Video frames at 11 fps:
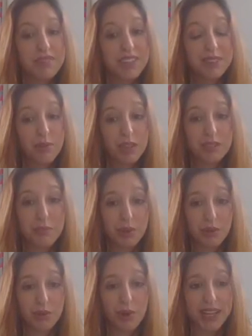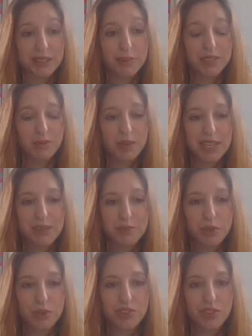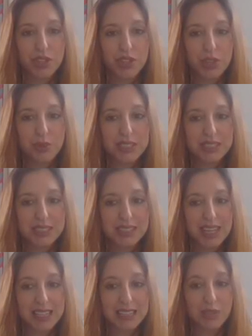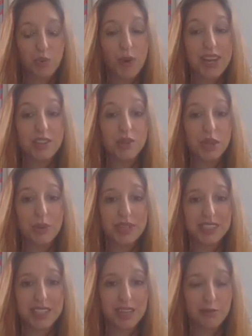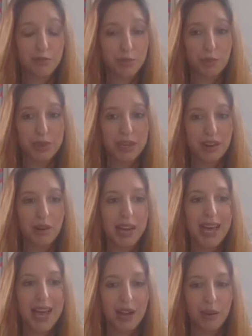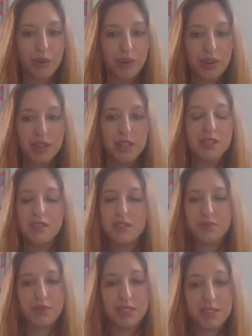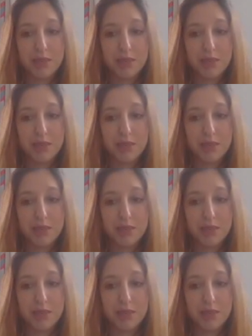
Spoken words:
This works both ways, but it's really important that you understand when you're going to hear from your PR and how. So, for